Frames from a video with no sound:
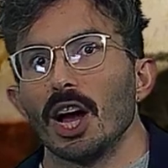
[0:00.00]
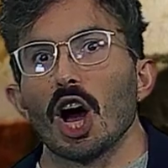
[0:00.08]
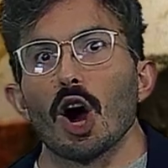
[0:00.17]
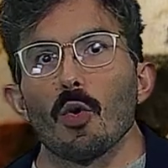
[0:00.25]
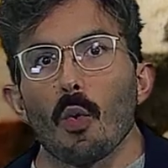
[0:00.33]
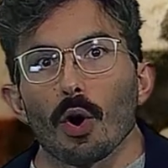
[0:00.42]

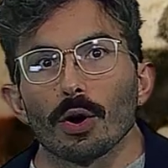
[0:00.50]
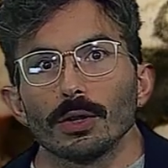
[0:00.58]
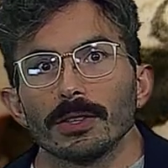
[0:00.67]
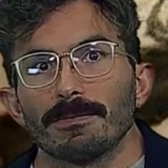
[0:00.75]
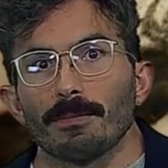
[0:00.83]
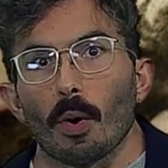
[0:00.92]
a world
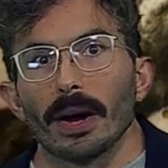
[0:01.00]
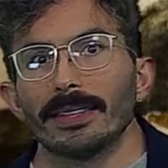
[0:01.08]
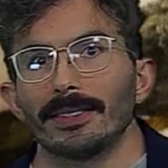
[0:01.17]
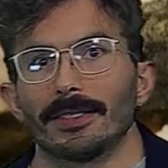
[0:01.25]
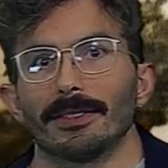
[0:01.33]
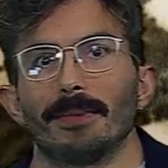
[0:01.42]
of
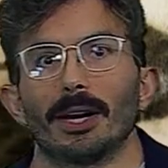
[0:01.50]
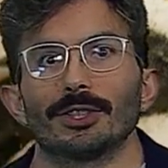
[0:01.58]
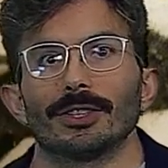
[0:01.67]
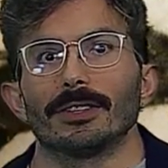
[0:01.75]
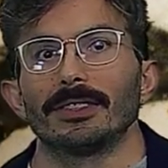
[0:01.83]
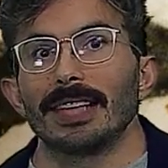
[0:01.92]
points to
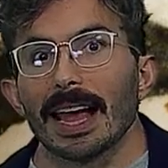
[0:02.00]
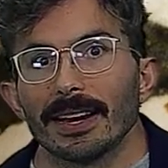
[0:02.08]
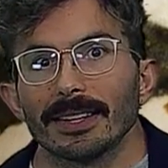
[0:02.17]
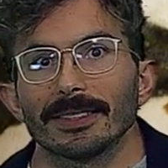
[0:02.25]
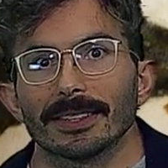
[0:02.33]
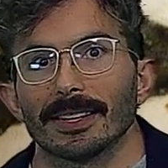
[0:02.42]
measure,
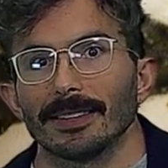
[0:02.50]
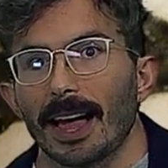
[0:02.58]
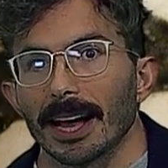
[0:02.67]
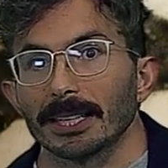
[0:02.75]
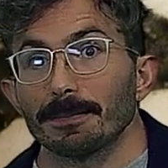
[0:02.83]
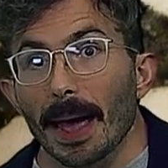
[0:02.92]
data to
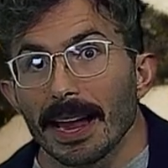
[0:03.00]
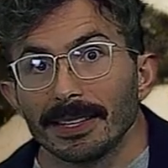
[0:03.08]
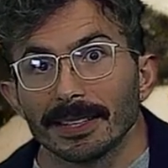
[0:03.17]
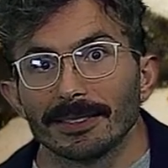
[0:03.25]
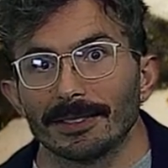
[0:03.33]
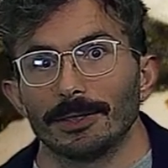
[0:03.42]
collect,
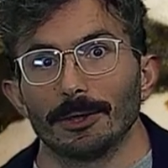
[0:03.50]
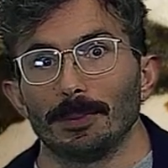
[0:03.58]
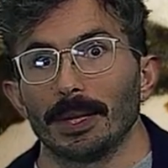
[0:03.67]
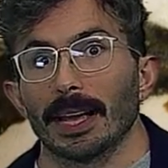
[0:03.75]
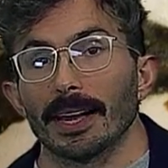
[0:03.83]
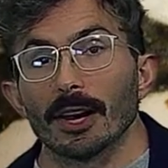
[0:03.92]
paintings to
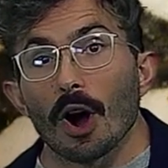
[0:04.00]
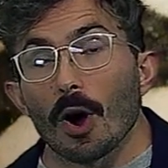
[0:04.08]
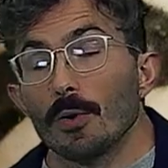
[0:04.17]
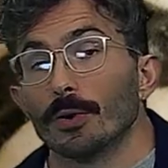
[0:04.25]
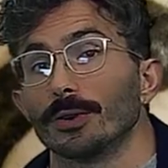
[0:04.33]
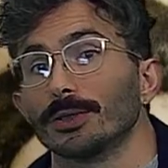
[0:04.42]
duplicate,
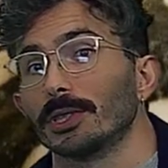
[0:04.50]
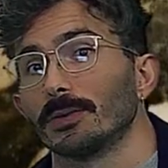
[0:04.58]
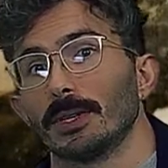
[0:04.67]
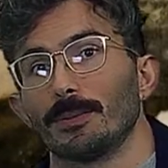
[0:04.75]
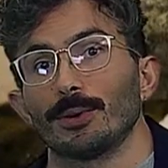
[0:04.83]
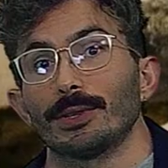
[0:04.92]
odors to
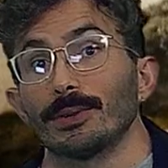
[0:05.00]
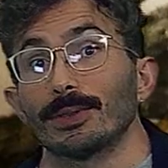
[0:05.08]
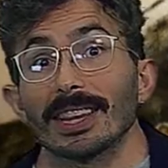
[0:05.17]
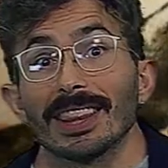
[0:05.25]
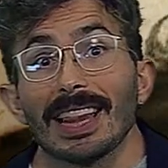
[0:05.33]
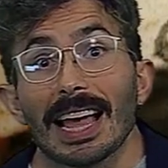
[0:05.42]
reproduce,
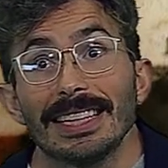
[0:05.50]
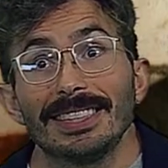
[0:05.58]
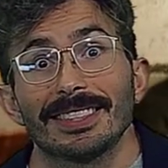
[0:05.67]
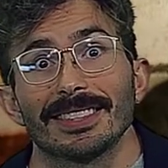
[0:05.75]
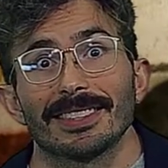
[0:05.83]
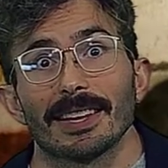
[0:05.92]
lights
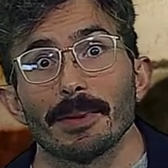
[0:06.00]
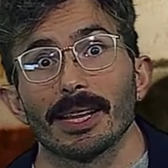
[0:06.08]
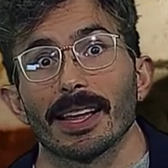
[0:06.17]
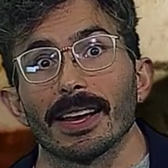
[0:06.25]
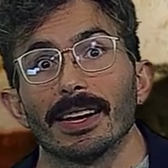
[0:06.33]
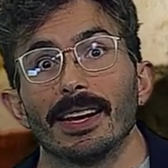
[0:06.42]
to
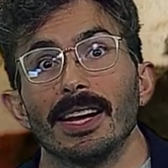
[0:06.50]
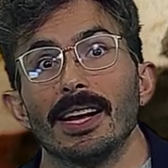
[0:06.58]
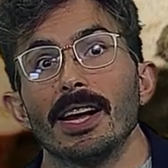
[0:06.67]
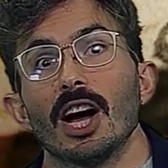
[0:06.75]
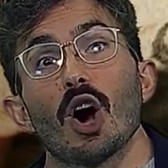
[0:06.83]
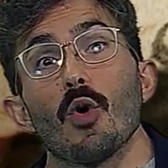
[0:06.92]
simulate,
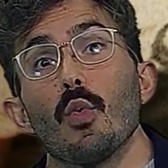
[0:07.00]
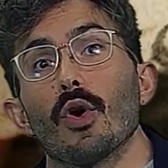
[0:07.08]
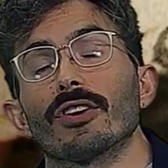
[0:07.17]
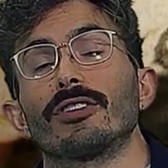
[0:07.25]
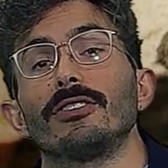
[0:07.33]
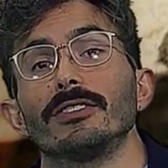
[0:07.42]
a
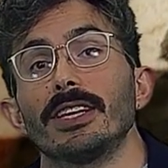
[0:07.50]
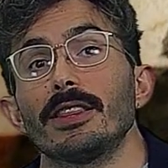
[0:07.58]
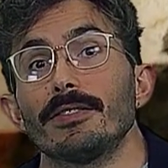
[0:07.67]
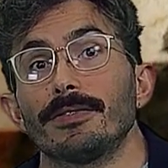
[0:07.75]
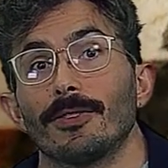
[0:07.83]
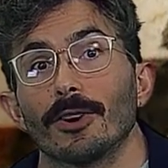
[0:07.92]
world in the
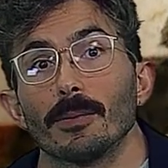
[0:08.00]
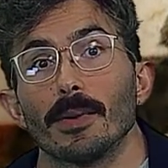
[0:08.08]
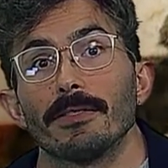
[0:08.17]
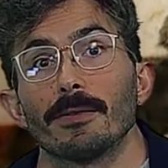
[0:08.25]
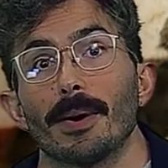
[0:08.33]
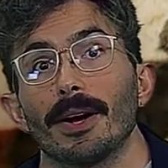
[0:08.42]
form of
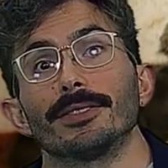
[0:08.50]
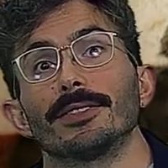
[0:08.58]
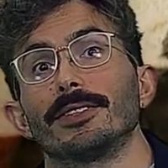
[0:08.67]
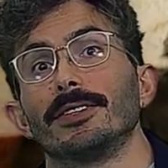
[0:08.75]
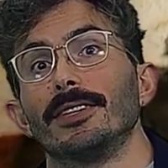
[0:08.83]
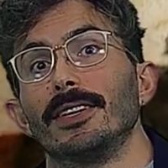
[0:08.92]
a
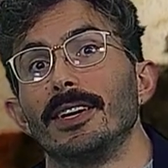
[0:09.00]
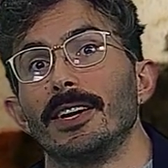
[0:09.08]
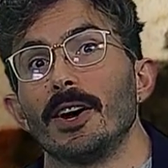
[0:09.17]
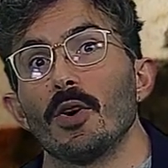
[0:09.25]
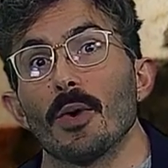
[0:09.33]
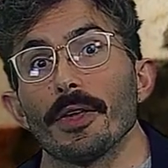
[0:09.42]
puzzle,
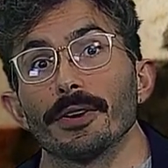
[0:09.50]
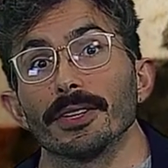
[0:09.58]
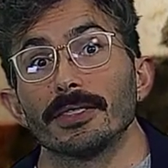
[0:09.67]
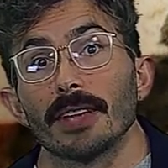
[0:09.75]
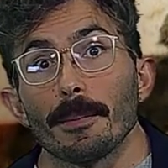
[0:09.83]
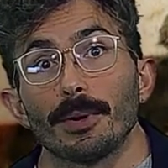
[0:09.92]
whether
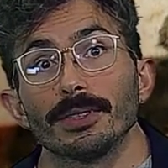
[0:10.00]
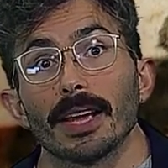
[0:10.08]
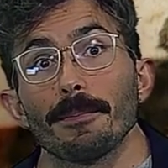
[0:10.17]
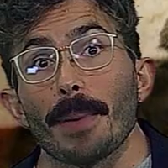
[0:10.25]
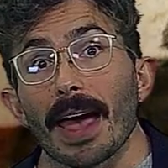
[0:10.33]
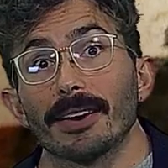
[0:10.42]
assembled
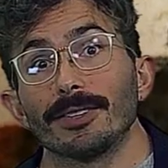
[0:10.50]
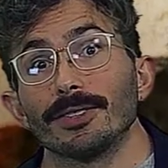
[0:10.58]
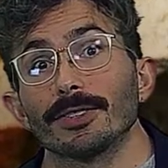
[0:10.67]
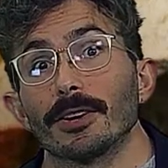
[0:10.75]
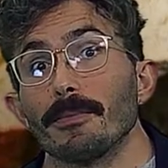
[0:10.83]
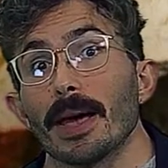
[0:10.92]
panels
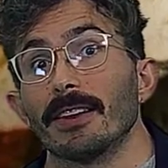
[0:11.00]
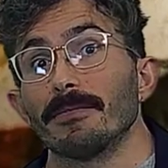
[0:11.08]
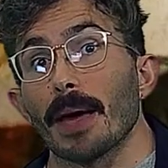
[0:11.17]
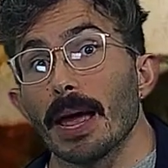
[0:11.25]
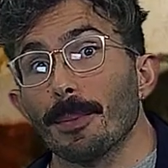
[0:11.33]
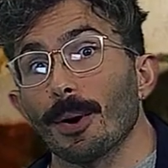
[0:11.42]
are made of
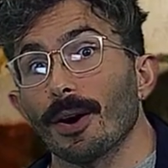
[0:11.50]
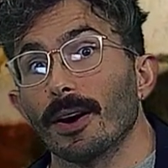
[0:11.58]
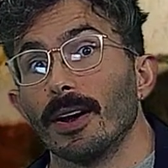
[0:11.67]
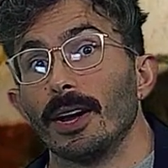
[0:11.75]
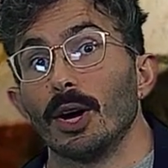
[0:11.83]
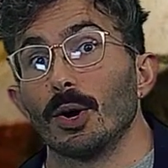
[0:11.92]
paper
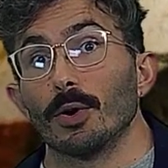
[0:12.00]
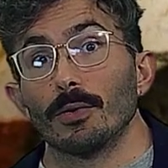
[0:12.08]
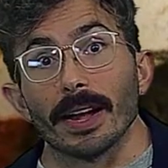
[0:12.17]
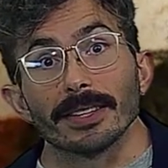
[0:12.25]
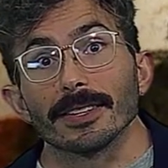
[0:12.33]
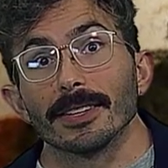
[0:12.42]
or
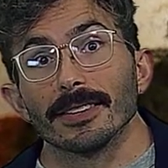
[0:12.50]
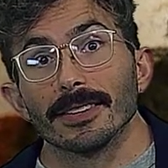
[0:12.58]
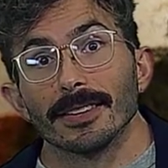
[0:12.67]
resin.